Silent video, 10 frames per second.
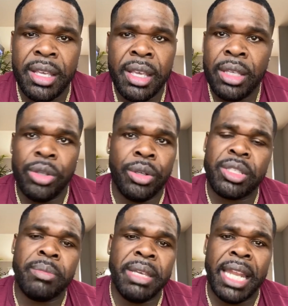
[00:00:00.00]

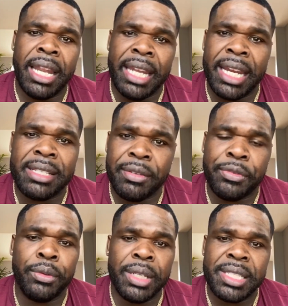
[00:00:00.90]
To me, that is a
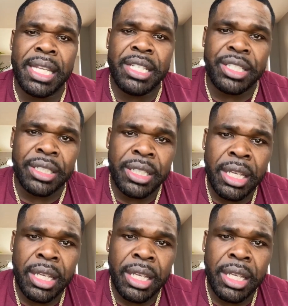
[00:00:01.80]
foolish nature.